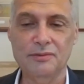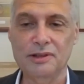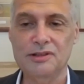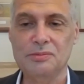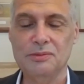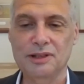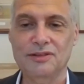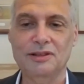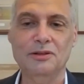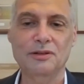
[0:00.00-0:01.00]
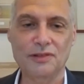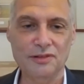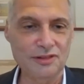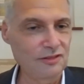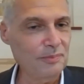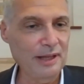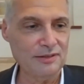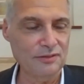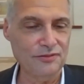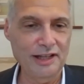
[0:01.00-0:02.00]
which is the University of
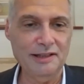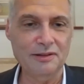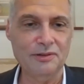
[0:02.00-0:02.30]
Pennsylvania,